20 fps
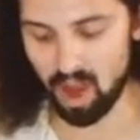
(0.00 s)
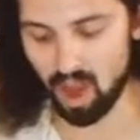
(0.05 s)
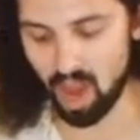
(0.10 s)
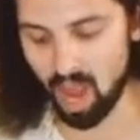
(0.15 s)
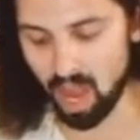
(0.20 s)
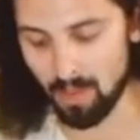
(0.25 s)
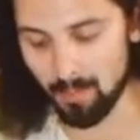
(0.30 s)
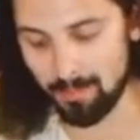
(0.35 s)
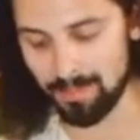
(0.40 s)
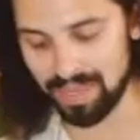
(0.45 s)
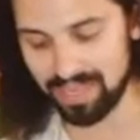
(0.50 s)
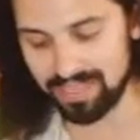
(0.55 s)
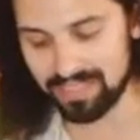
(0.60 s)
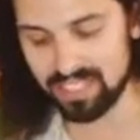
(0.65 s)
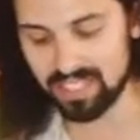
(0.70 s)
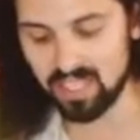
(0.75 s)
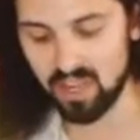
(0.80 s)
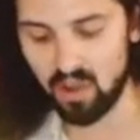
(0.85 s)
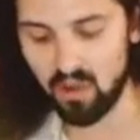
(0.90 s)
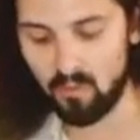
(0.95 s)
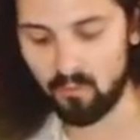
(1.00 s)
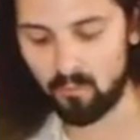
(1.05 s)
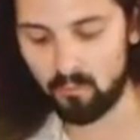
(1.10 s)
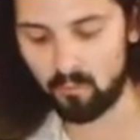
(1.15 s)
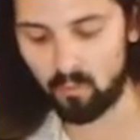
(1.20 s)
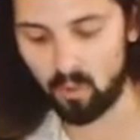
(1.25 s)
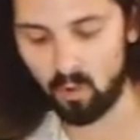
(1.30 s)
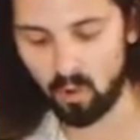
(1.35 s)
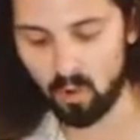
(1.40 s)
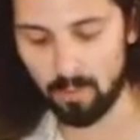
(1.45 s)
up beats
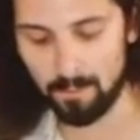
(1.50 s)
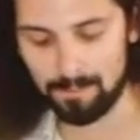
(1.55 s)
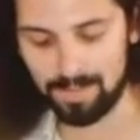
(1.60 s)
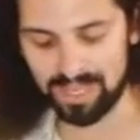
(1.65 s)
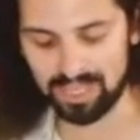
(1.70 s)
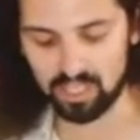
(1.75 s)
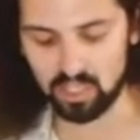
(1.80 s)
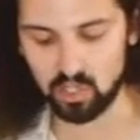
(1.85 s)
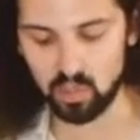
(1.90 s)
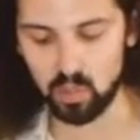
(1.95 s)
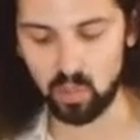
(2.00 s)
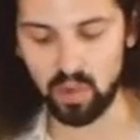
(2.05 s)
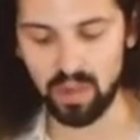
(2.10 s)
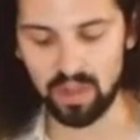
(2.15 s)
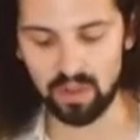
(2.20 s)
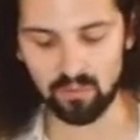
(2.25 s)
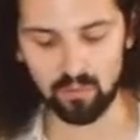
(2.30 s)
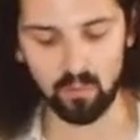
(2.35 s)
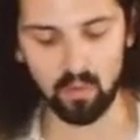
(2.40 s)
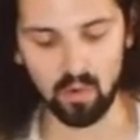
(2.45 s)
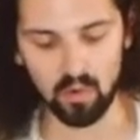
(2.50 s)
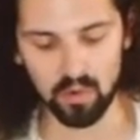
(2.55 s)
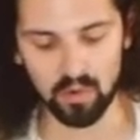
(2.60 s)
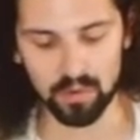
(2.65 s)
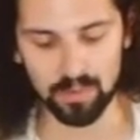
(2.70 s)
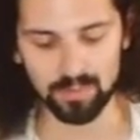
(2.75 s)
for beat 2 and 4.